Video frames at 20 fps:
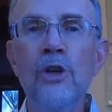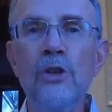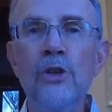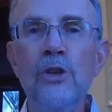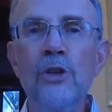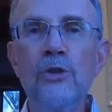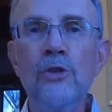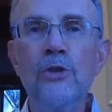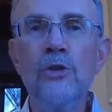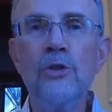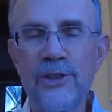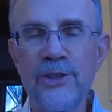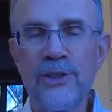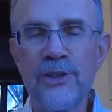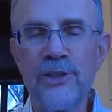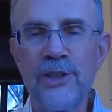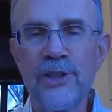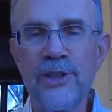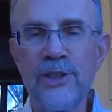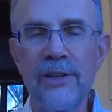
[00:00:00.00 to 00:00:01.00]
a
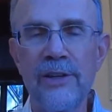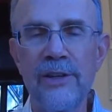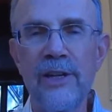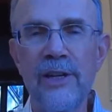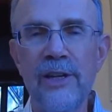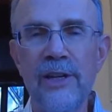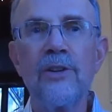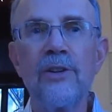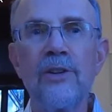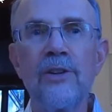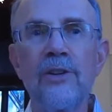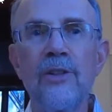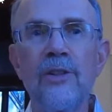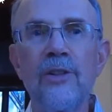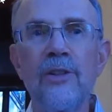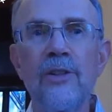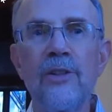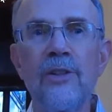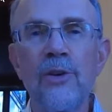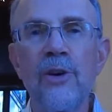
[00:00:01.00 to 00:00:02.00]
number of nutrients
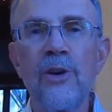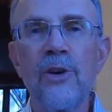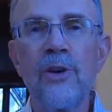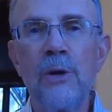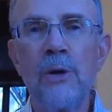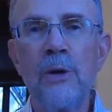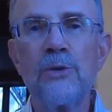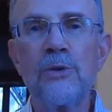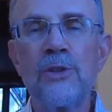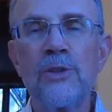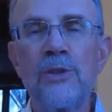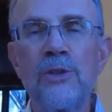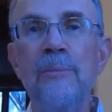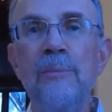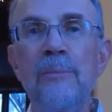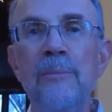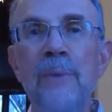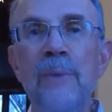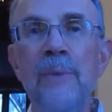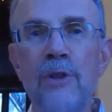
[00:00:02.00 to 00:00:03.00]
in it.
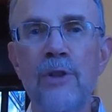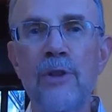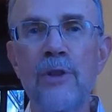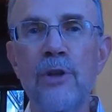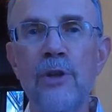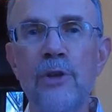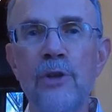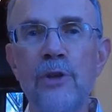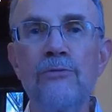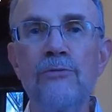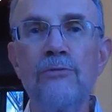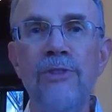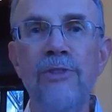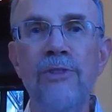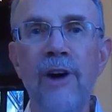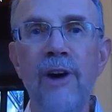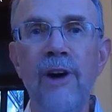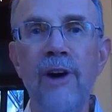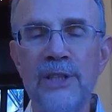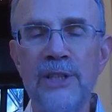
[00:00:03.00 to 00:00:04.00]
Certainly, most of
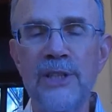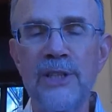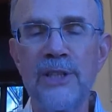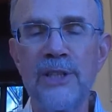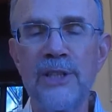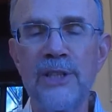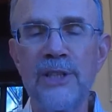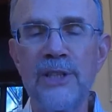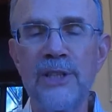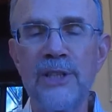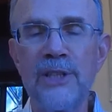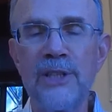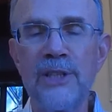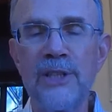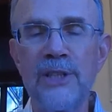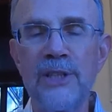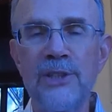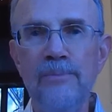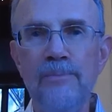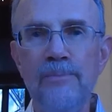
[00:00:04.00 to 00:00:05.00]
them have the true
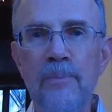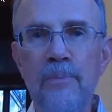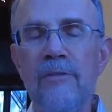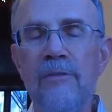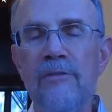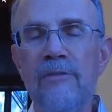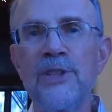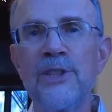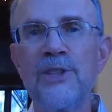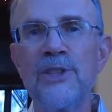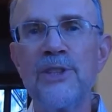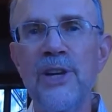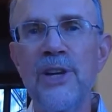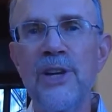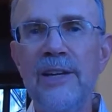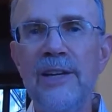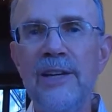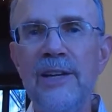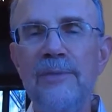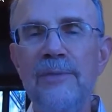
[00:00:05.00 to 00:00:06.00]
vitamins in them.
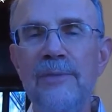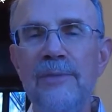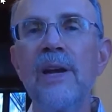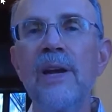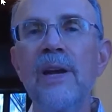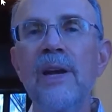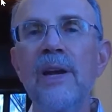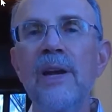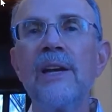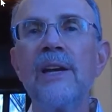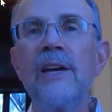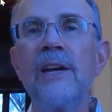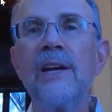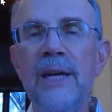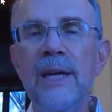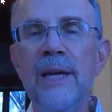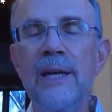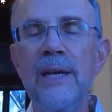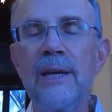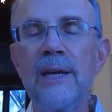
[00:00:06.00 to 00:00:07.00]
Vitamins
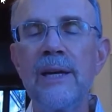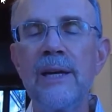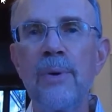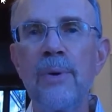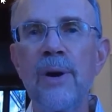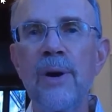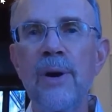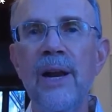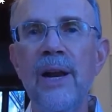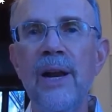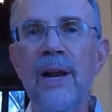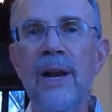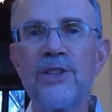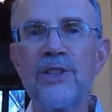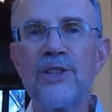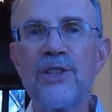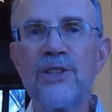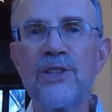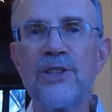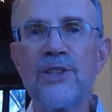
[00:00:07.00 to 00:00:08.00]
A, the
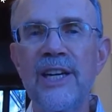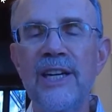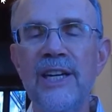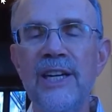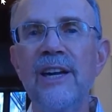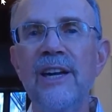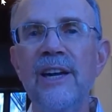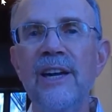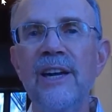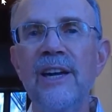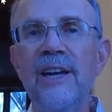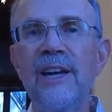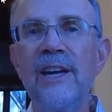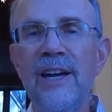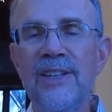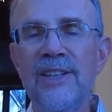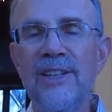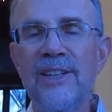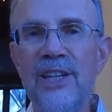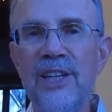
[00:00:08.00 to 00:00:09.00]
B
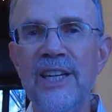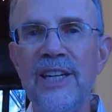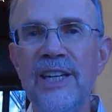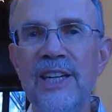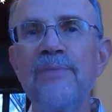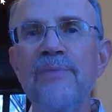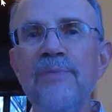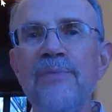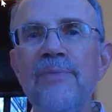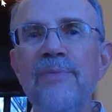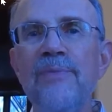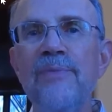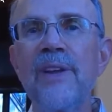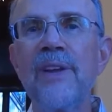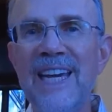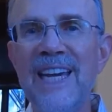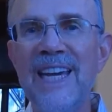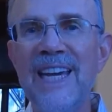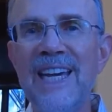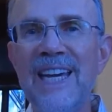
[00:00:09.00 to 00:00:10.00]
complex, C,
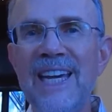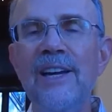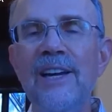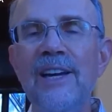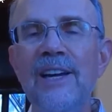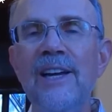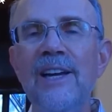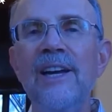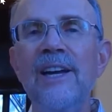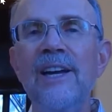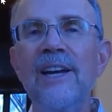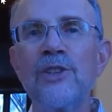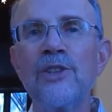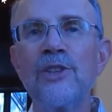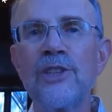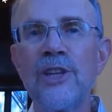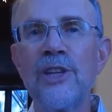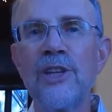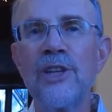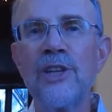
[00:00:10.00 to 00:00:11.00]
D,
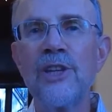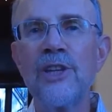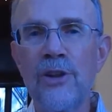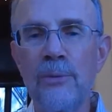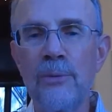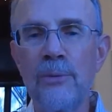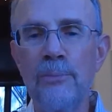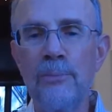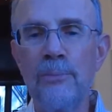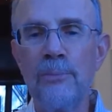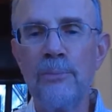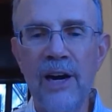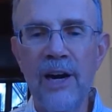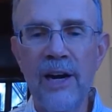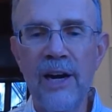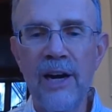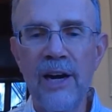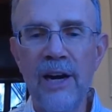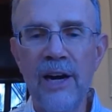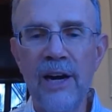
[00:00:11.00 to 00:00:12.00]
E, and
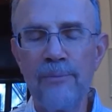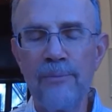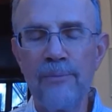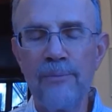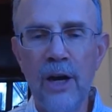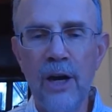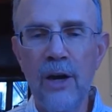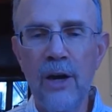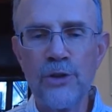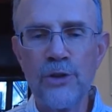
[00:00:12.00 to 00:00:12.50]
several of the